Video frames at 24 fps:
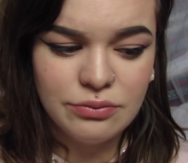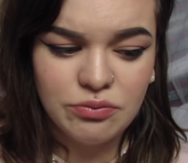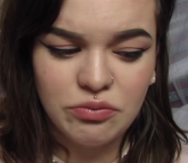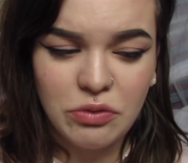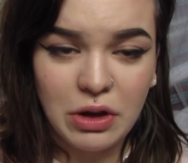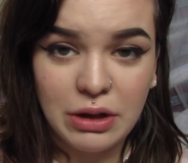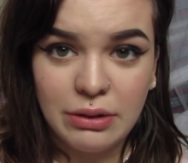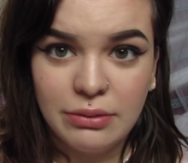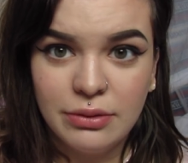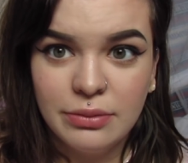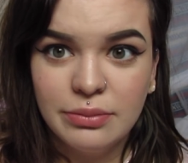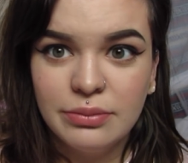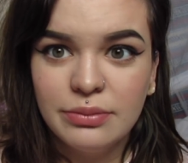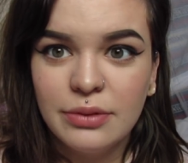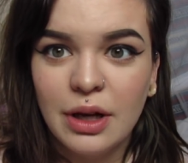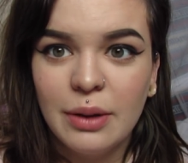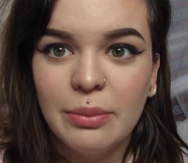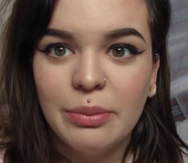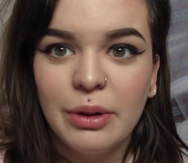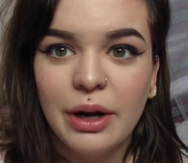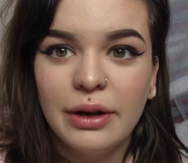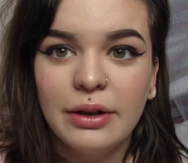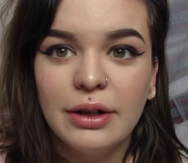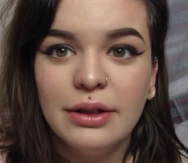like a
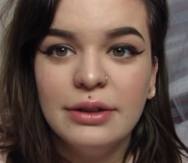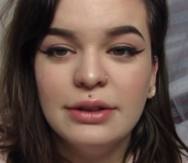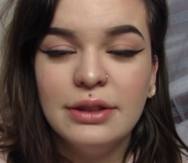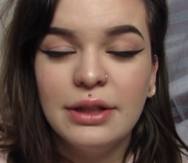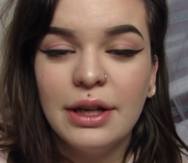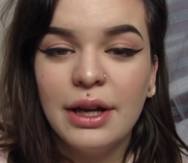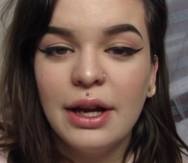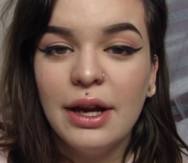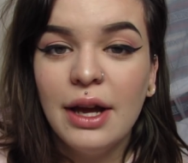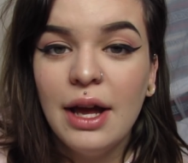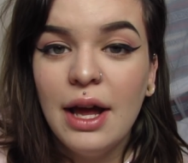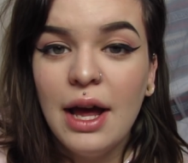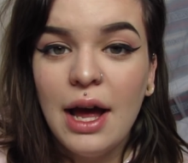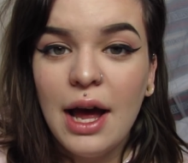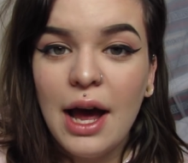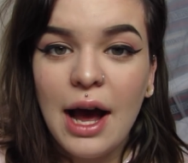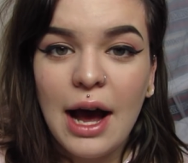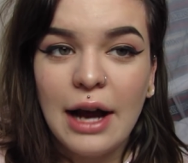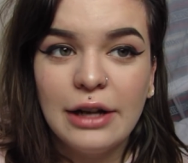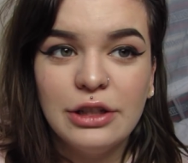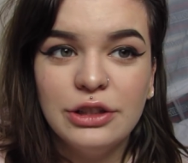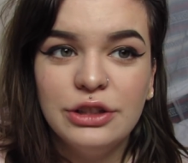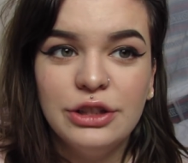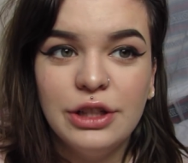pregnancy.
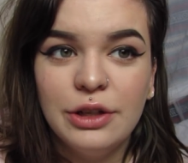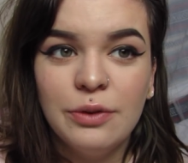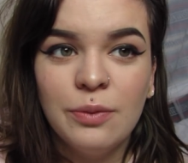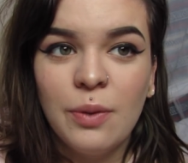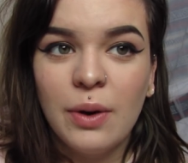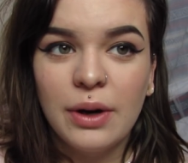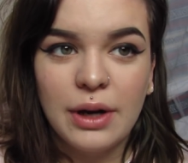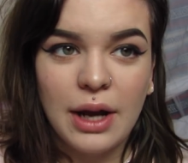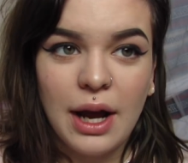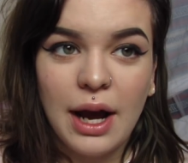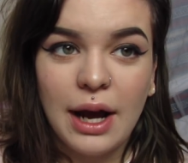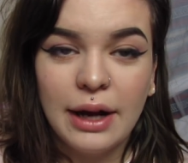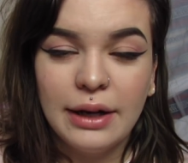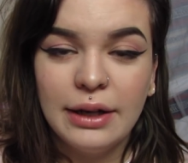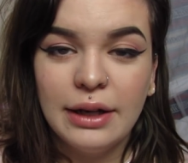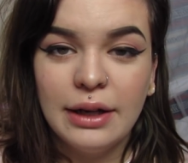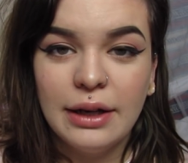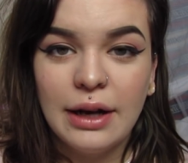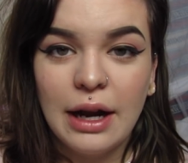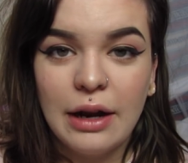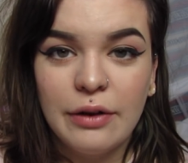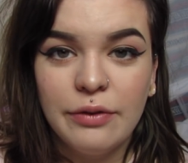I just didn't want to hide it.